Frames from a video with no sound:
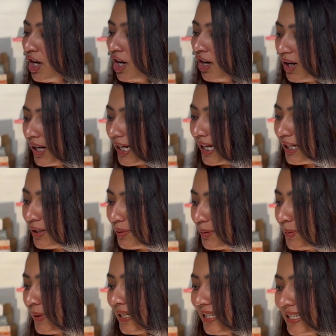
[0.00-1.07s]
All I
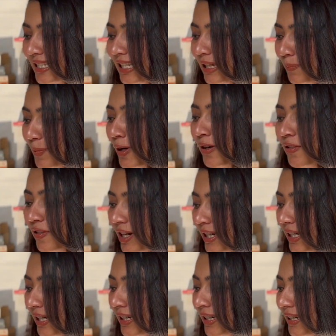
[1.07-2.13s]
do is keep on
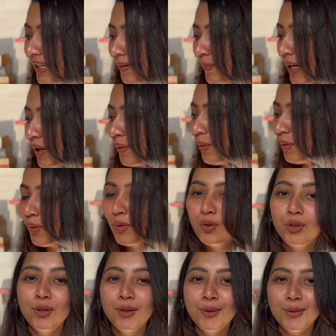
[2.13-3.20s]
running in my
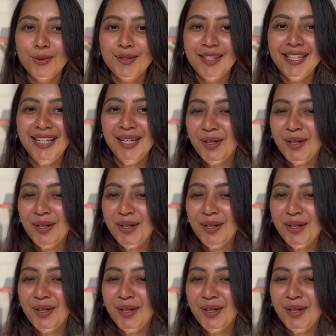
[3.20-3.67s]
own cozy